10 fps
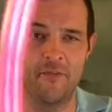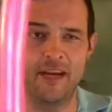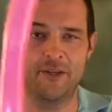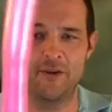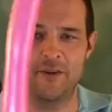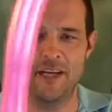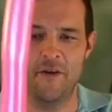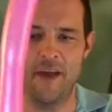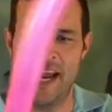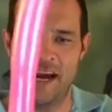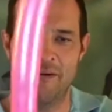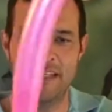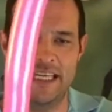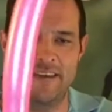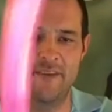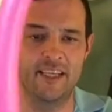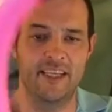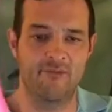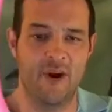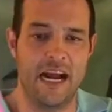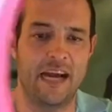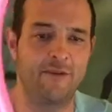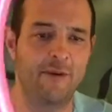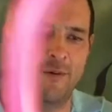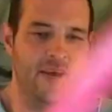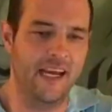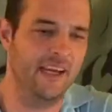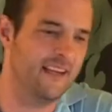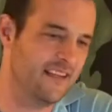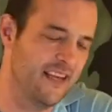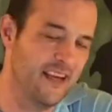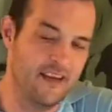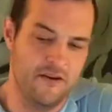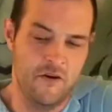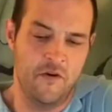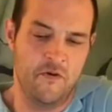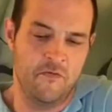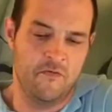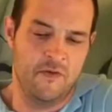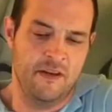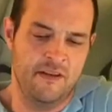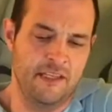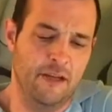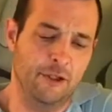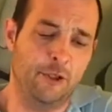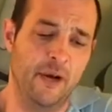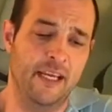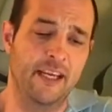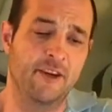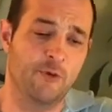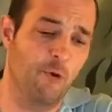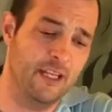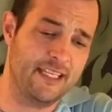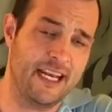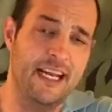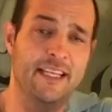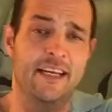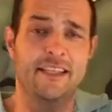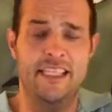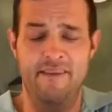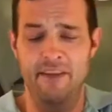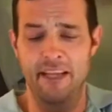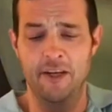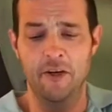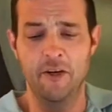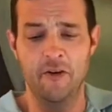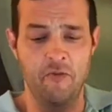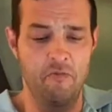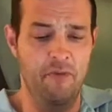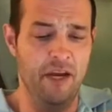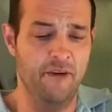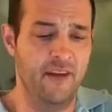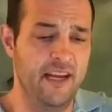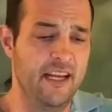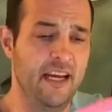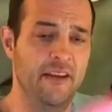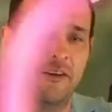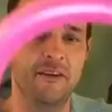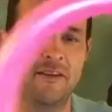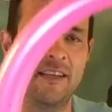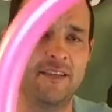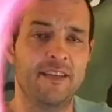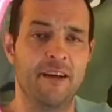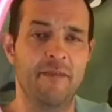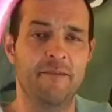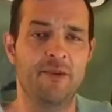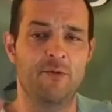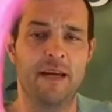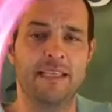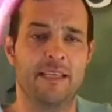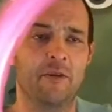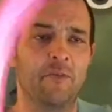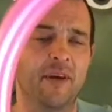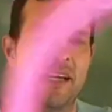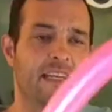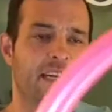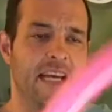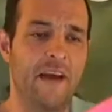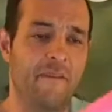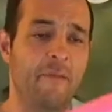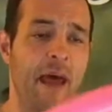make sure the air is evenly spread out to the thing. It's a little tricky because one side does seem a little bigger than the other. So I just maybe squeeze a little bit if I'm